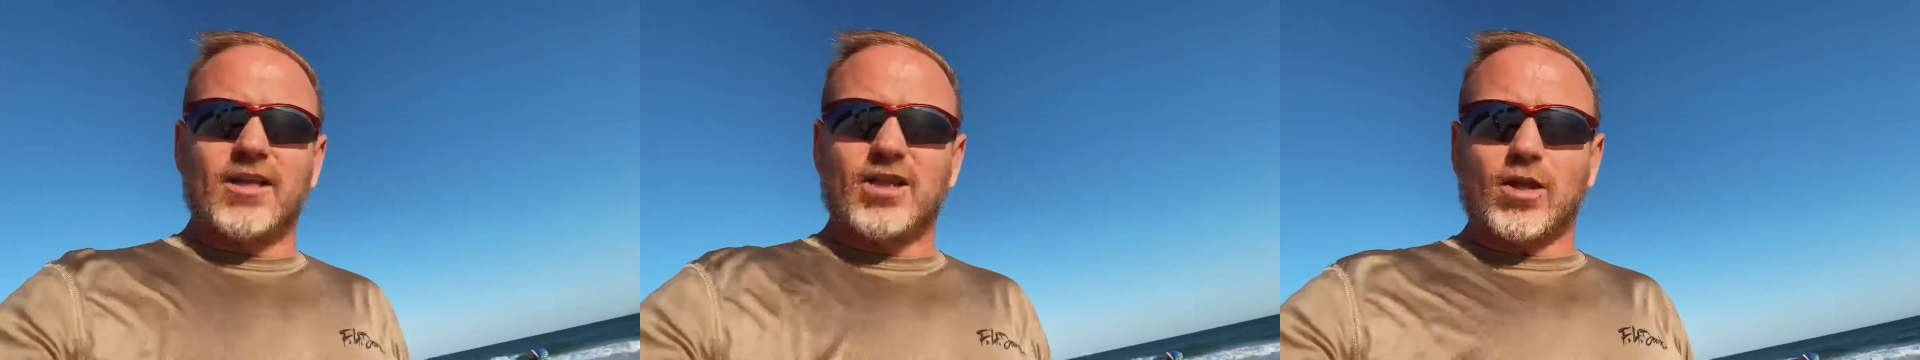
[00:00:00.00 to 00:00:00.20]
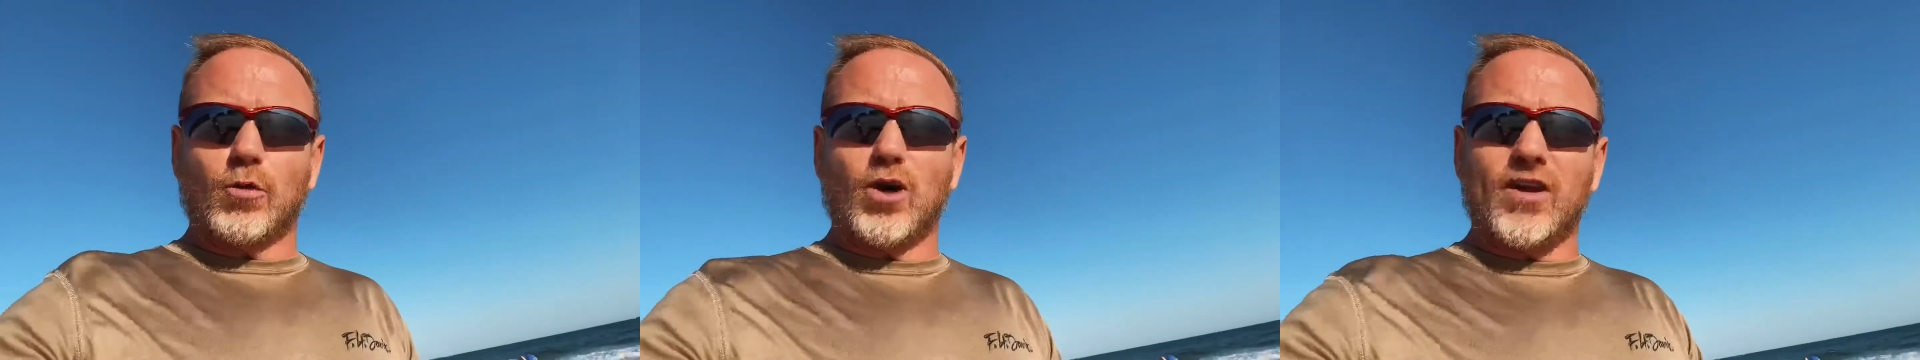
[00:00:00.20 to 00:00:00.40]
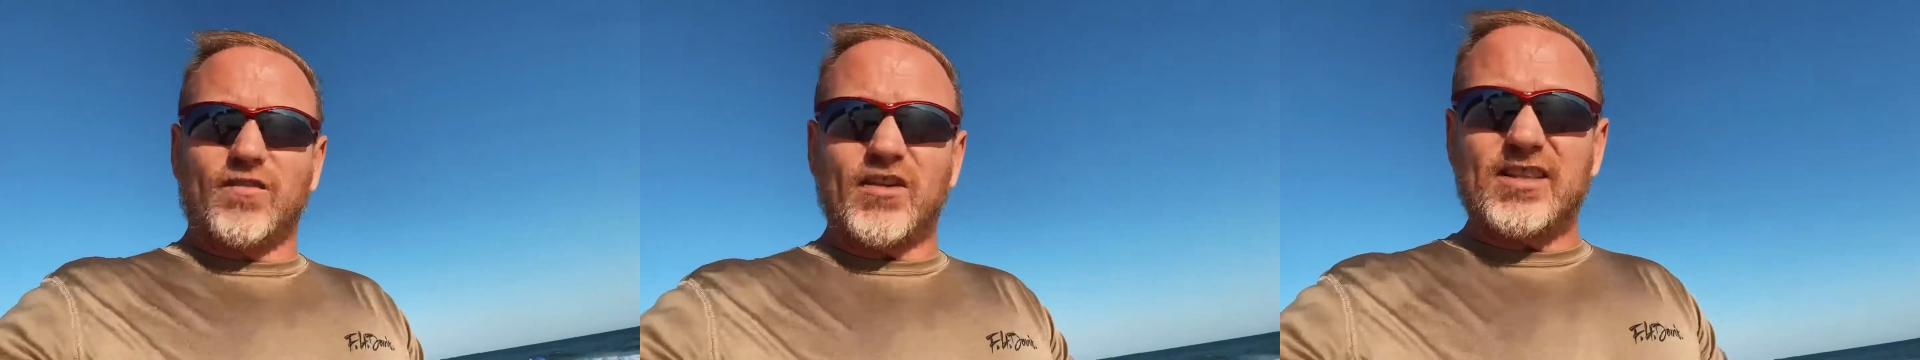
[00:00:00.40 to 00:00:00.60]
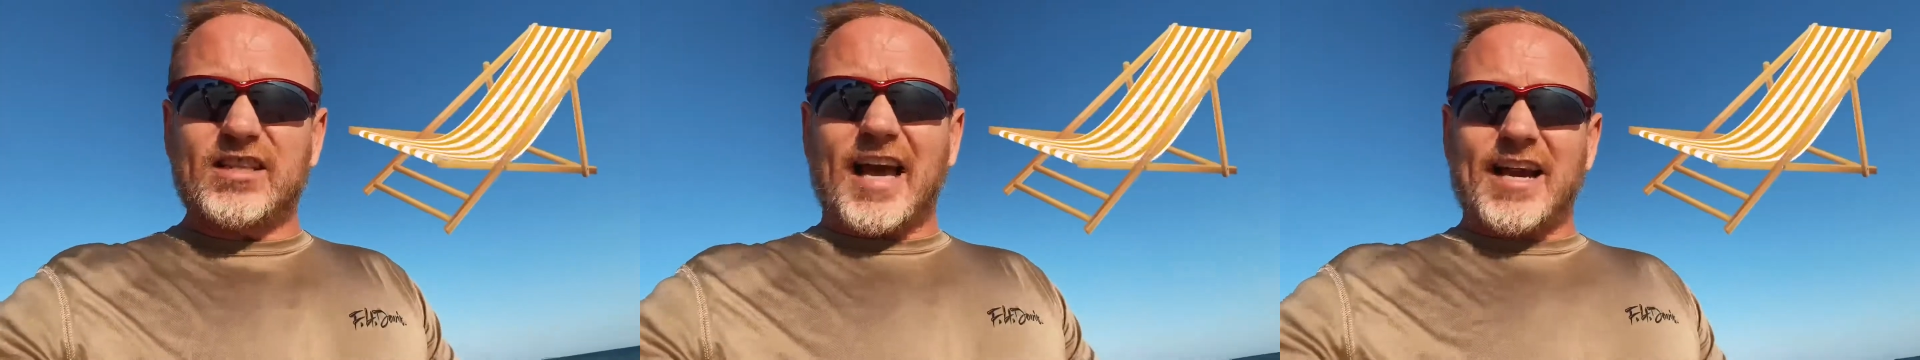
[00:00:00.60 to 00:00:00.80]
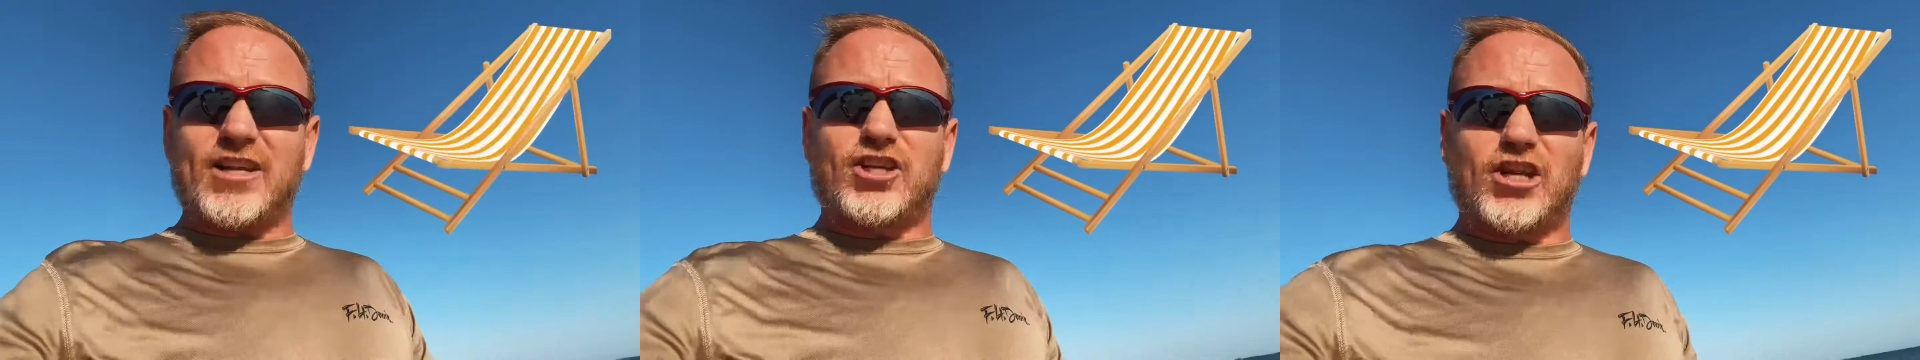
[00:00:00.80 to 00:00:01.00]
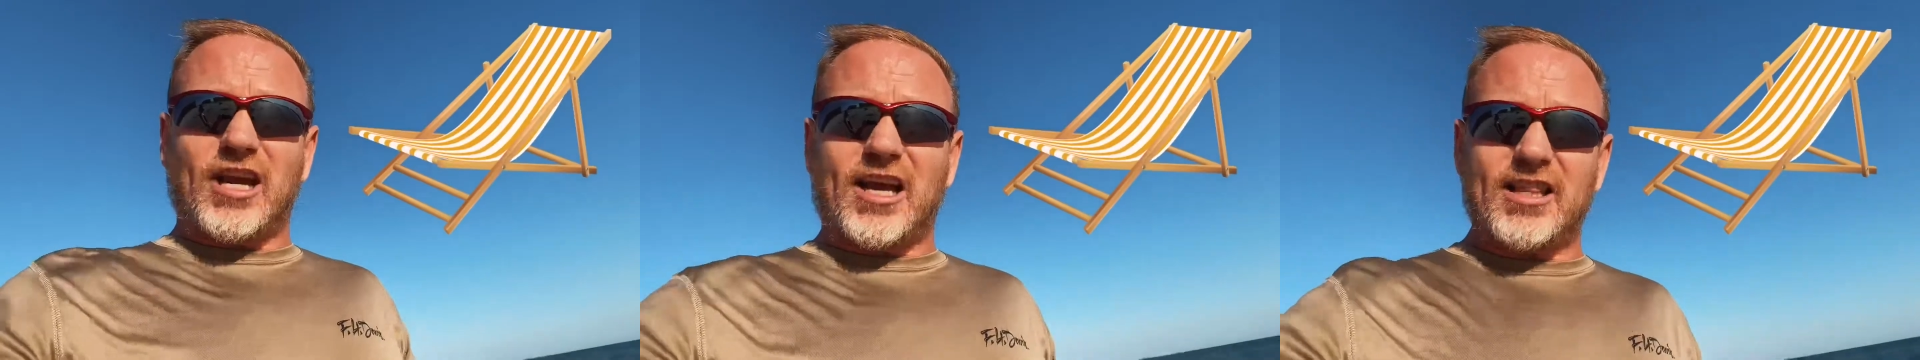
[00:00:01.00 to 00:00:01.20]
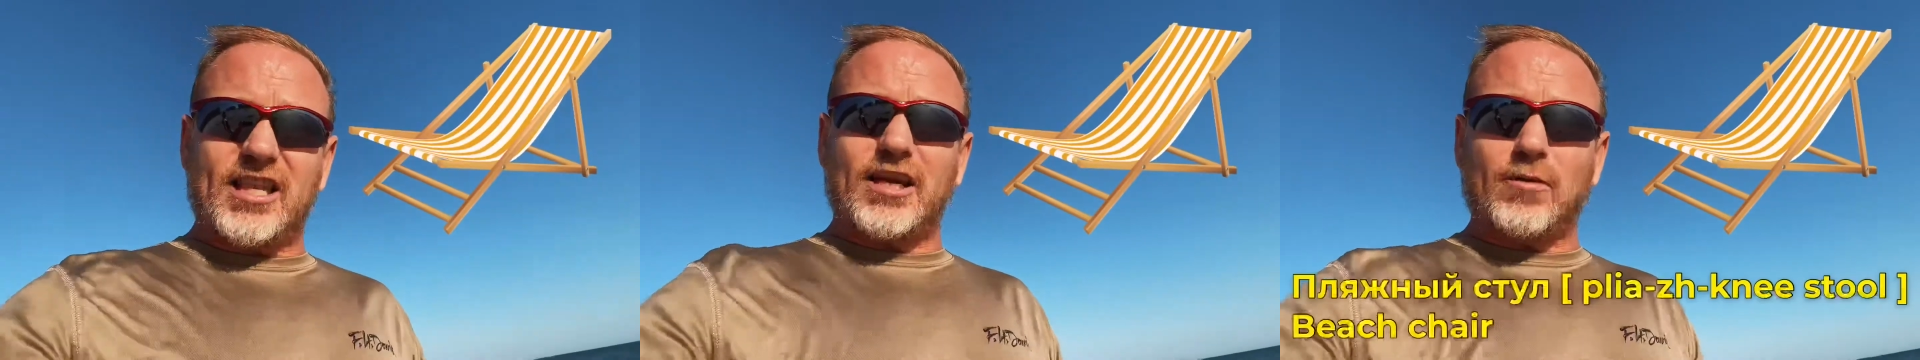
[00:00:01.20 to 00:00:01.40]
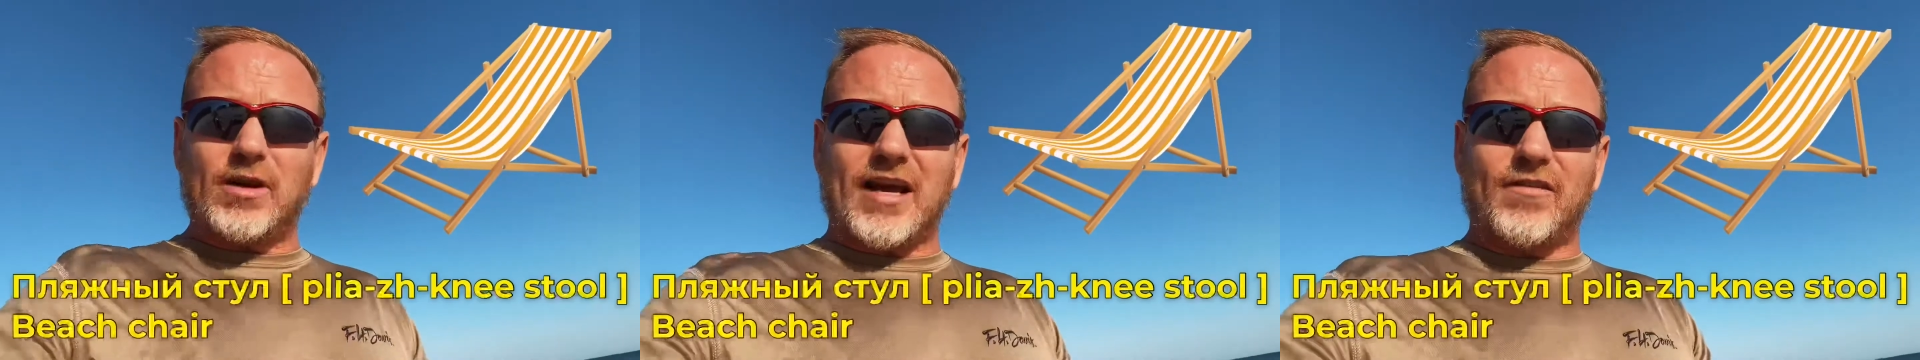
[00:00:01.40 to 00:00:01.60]
The word for deck chair that
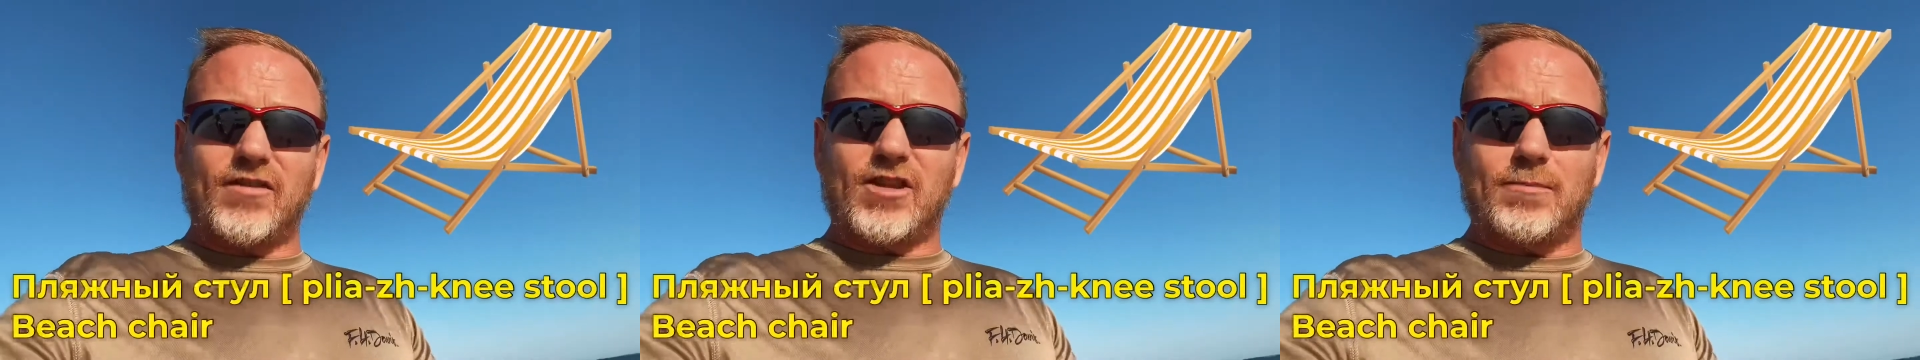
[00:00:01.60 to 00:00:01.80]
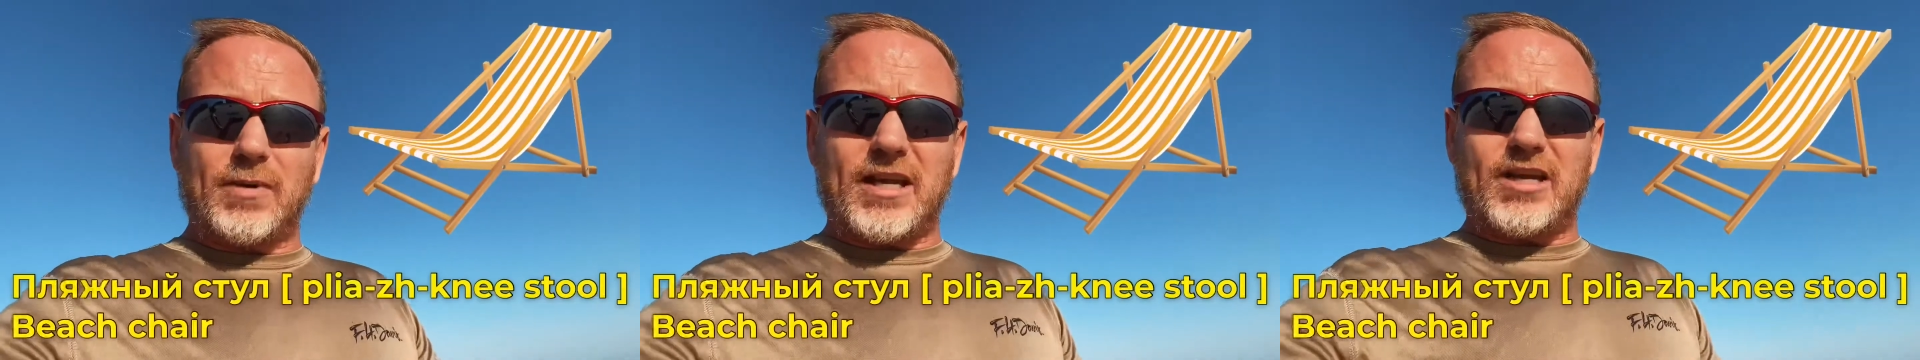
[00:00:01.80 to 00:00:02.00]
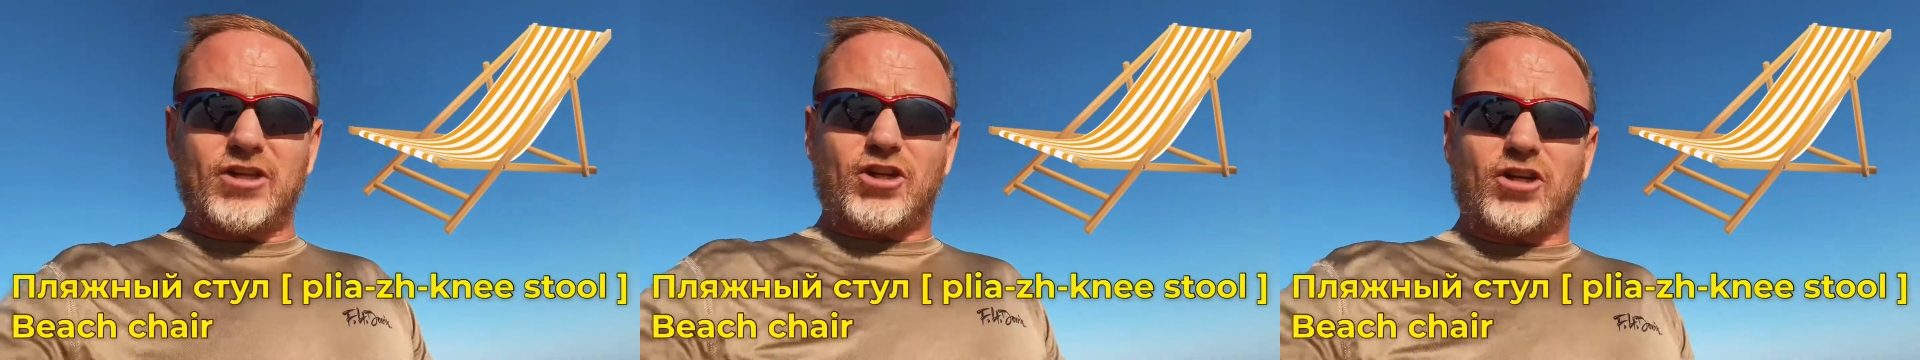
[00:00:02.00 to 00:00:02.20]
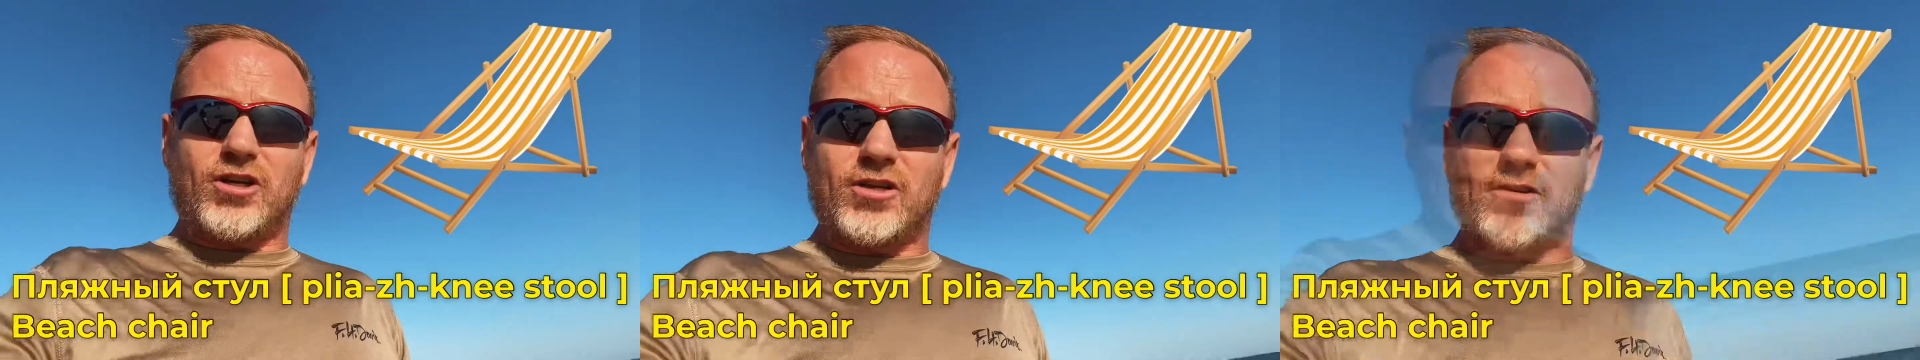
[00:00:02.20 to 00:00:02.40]
you would have at the beach,